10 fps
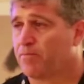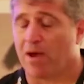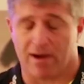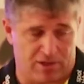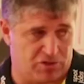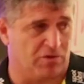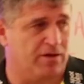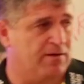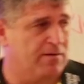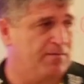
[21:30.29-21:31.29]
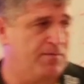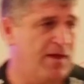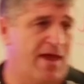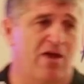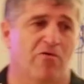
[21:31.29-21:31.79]
but he took it.
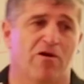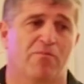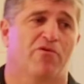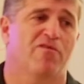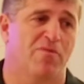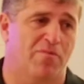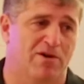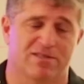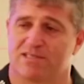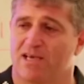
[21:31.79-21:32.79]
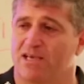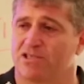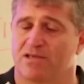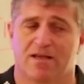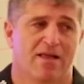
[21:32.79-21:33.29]
How do I improve my
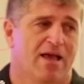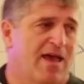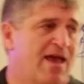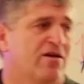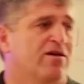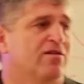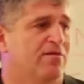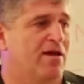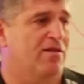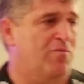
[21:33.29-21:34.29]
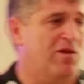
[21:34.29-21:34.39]
presentation? How can the, how the